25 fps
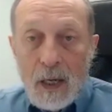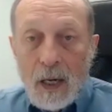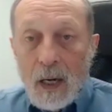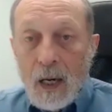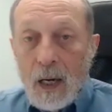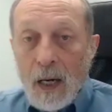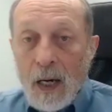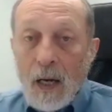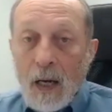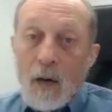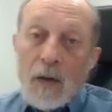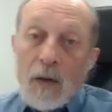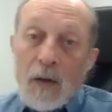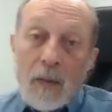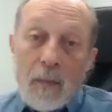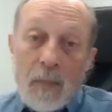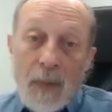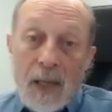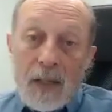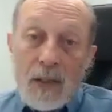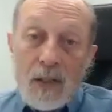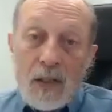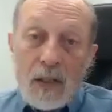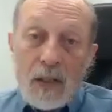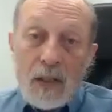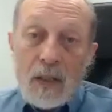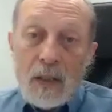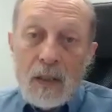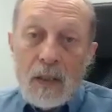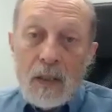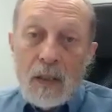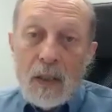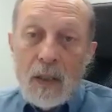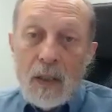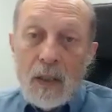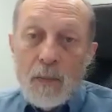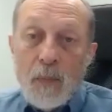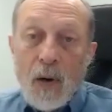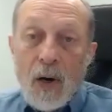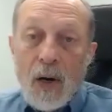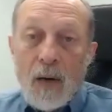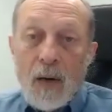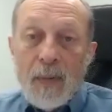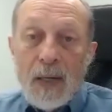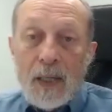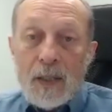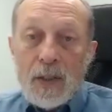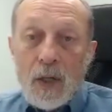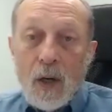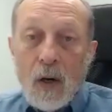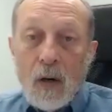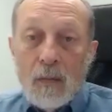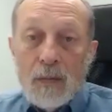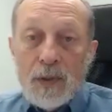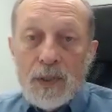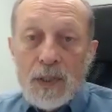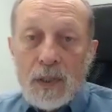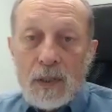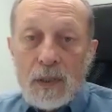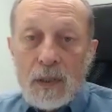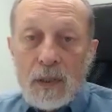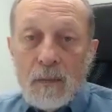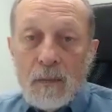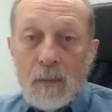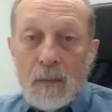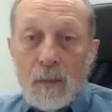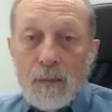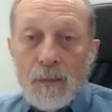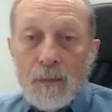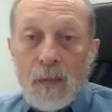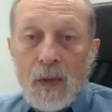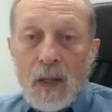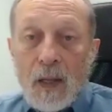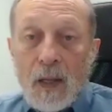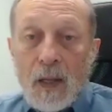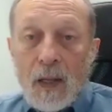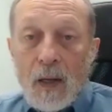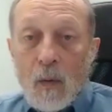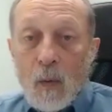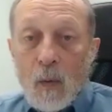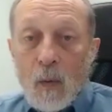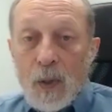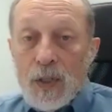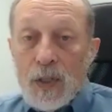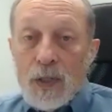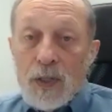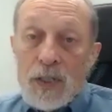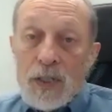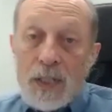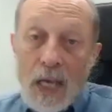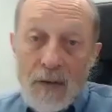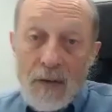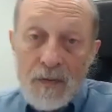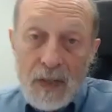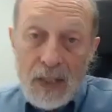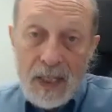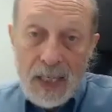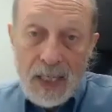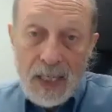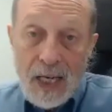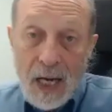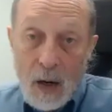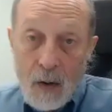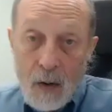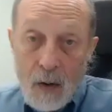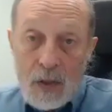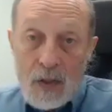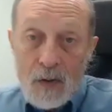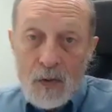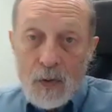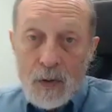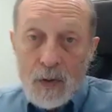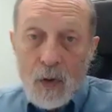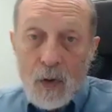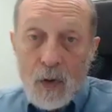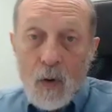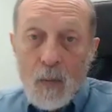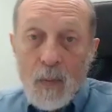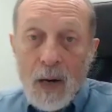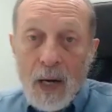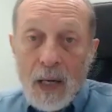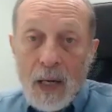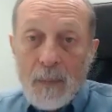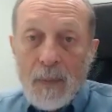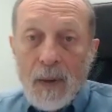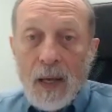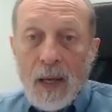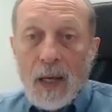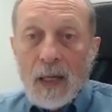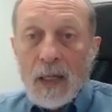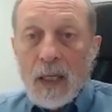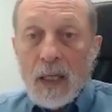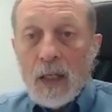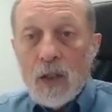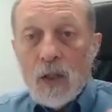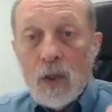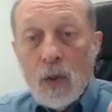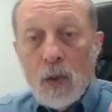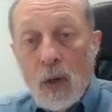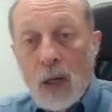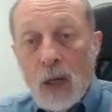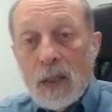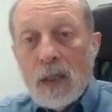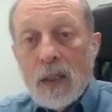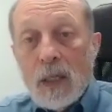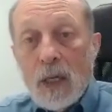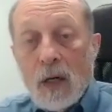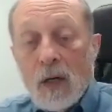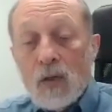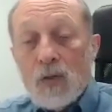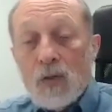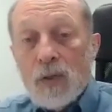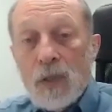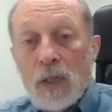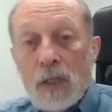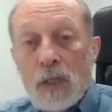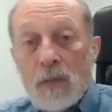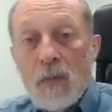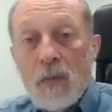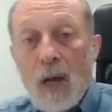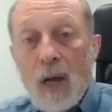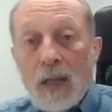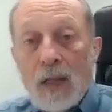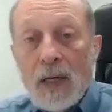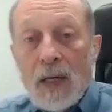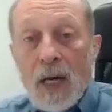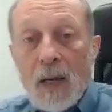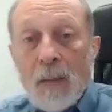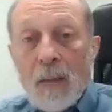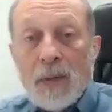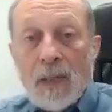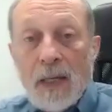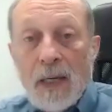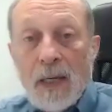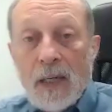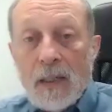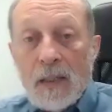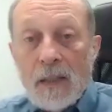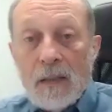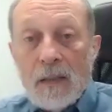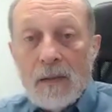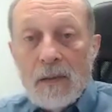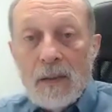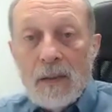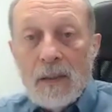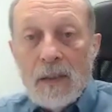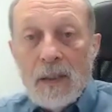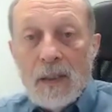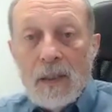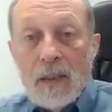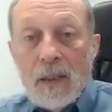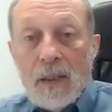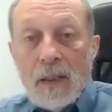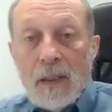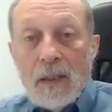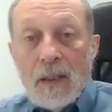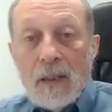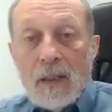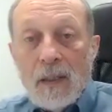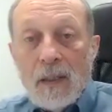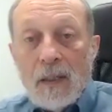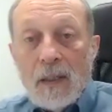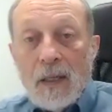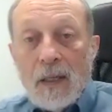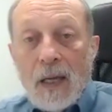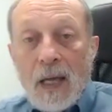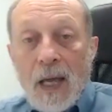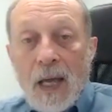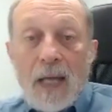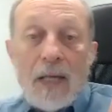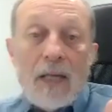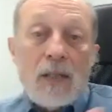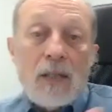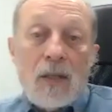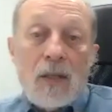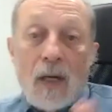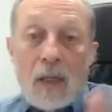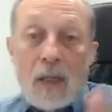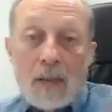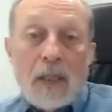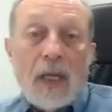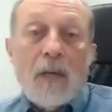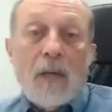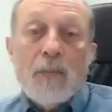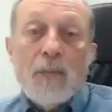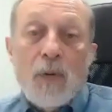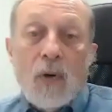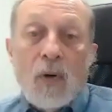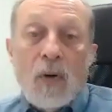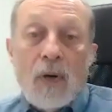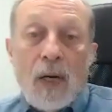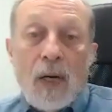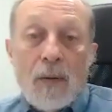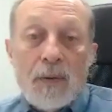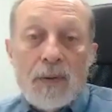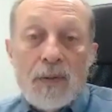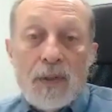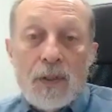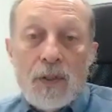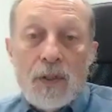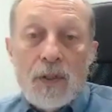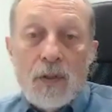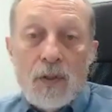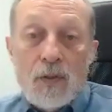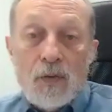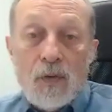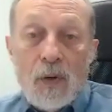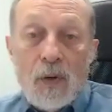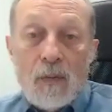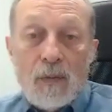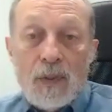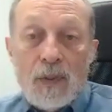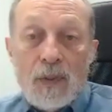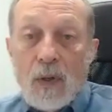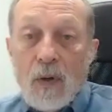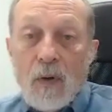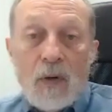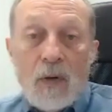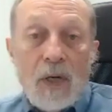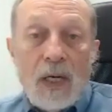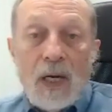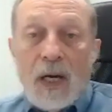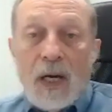I already mentioned the Parmeds Home System, which is 70 Gauss for the whole body pad and 200 Gauss for the smaller applicator. And it's got 10 programs to choose from. So